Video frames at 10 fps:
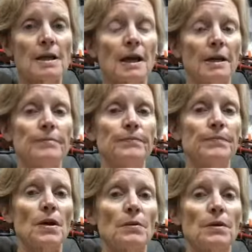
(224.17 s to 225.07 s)
And
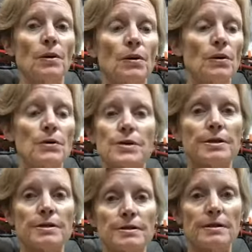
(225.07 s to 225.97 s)
with a horse,
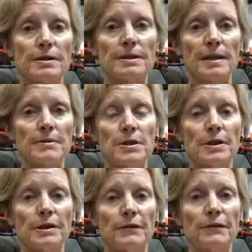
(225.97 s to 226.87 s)
it's
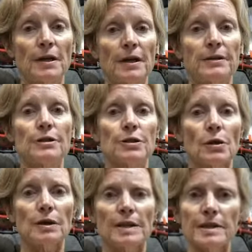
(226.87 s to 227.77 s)
absolutely fine. The
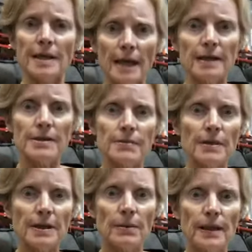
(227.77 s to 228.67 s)
dog can tell us
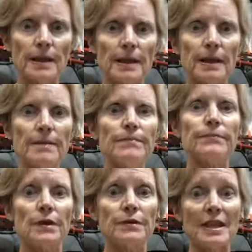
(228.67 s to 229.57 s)
really quickly
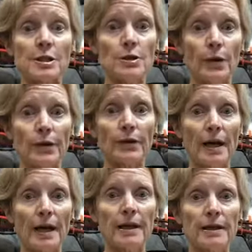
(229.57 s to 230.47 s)
that that's not
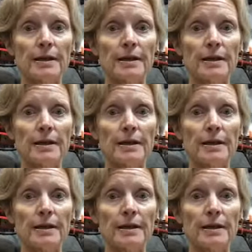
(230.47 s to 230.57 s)
okay.